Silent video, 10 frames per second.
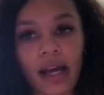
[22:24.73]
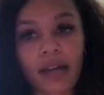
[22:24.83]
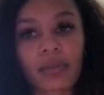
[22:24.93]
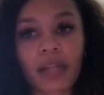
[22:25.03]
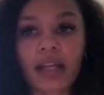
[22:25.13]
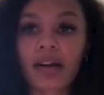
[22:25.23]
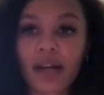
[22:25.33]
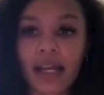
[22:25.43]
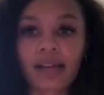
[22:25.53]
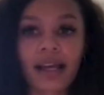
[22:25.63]
kind of be like,
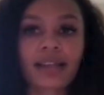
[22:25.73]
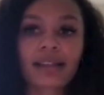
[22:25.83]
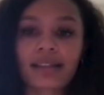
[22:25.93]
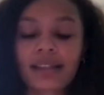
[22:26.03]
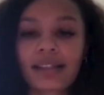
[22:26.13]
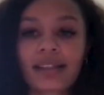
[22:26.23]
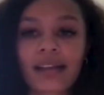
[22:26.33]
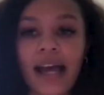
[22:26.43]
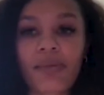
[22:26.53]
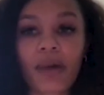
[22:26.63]
okay, like
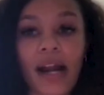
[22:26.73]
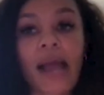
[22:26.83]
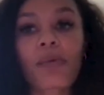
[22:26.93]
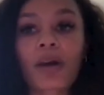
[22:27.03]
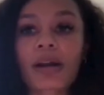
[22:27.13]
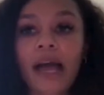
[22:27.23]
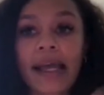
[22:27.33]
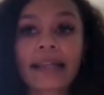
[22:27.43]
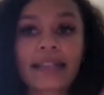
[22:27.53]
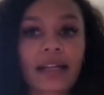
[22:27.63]
I
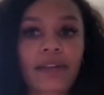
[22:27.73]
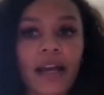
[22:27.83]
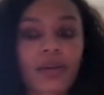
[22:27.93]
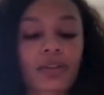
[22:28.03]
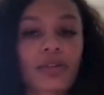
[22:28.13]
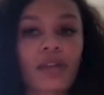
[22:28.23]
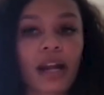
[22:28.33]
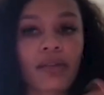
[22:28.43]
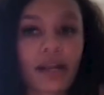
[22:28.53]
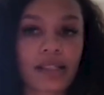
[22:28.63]
identify with you
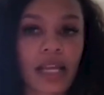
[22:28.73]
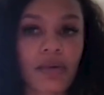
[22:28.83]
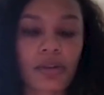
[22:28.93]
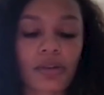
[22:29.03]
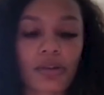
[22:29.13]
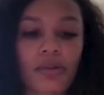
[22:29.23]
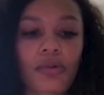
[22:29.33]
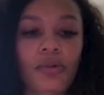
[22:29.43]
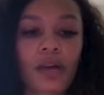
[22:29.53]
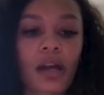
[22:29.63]
and I resonate with
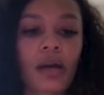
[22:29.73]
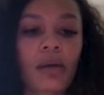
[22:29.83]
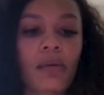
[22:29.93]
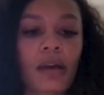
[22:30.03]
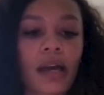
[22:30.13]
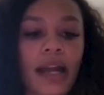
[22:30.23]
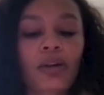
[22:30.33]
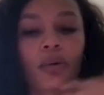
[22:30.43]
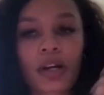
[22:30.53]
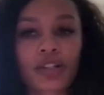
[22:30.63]
you. And I
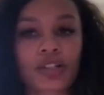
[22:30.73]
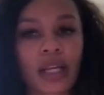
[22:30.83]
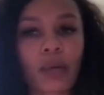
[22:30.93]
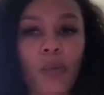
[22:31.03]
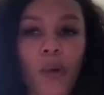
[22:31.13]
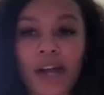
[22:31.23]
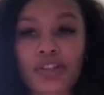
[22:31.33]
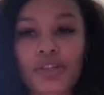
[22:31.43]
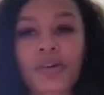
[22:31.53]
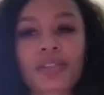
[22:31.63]
don't want to just like
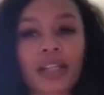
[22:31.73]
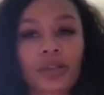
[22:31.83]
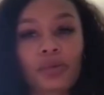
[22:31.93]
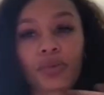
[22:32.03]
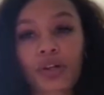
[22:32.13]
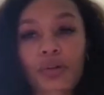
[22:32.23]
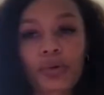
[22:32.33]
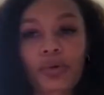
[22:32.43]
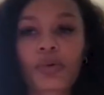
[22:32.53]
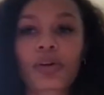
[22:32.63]
watch you because like you look
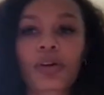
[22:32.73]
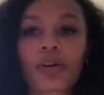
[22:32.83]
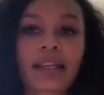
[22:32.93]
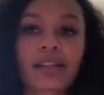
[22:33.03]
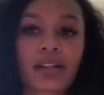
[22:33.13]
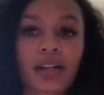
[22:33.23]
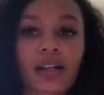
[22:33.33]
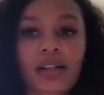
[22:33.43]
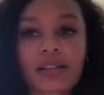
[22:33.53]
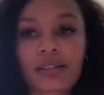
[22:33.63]
cool, or like
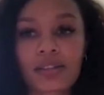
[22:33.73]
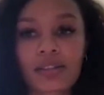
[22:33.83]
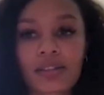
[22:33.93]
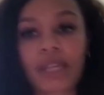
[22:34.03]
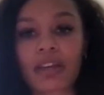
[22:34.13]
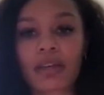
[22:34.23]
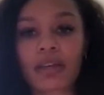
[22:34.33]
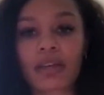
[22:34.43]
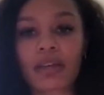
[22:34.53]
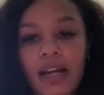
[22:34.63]
you're giving
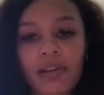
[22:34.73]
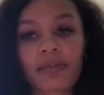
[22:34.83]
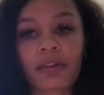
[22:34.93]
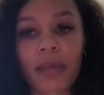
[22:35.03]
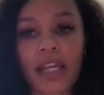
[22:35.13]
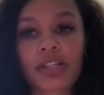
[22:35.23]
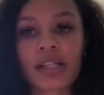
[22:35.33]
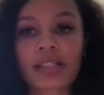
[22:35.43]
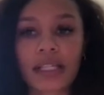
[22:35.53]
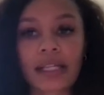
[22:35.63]
me some kind of
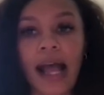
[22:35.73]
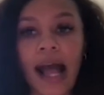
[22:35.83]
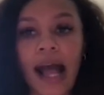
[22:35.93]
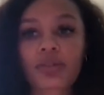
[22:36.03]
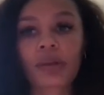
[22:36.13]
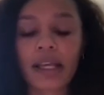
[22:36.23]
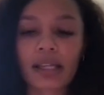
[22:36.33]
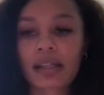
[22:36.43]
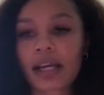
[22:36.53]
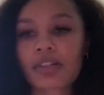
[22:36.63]
information. It's like an actual
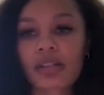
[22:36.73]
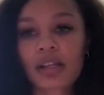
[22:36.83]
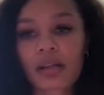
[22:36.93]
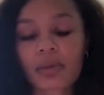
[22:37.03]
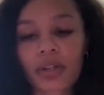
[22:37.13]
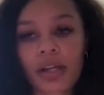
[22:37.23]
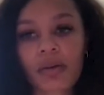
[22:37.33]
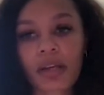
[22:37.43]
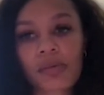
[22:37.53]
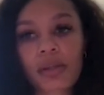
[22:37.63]
like connection that you're
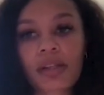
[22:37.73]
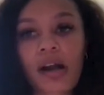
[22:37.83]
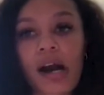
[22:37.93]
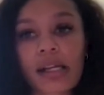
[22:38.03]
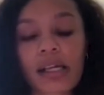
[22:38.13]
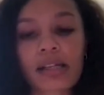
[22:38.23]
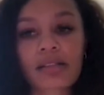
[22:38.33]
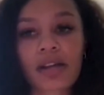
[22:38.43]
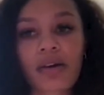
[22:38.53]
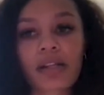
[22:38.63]
building like with an audience.
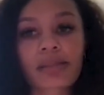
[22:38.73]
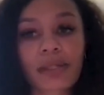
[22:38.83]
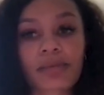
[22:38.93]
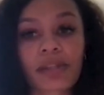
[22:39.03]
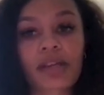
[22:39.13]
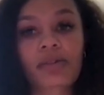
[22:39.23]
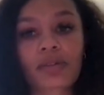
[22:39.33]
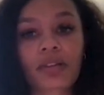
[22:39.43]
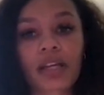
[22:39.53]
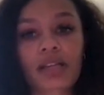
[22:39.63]
So it's been really
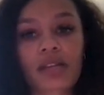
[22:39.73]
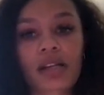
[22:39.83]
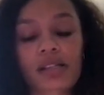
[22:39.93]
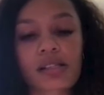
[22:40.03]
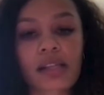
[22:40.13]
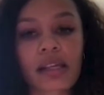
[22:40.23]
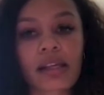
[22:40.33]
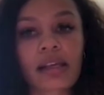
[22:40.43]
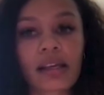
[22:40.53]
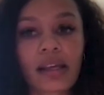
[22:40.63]
cool to like start to
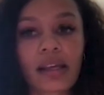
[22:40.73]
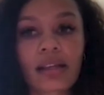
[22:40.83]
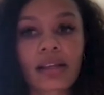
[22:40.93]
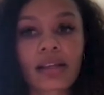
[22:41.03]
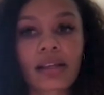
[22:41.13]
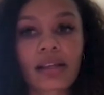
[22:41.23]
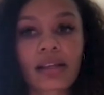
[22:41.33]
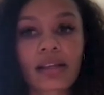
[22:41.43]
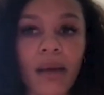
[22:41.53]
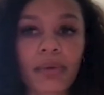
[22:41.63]
see that
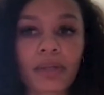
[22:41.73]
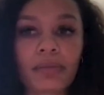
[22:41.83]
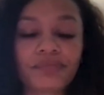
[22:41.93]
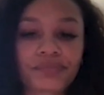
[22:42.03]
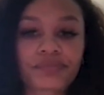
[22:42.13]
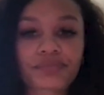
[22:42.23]
kind of happen.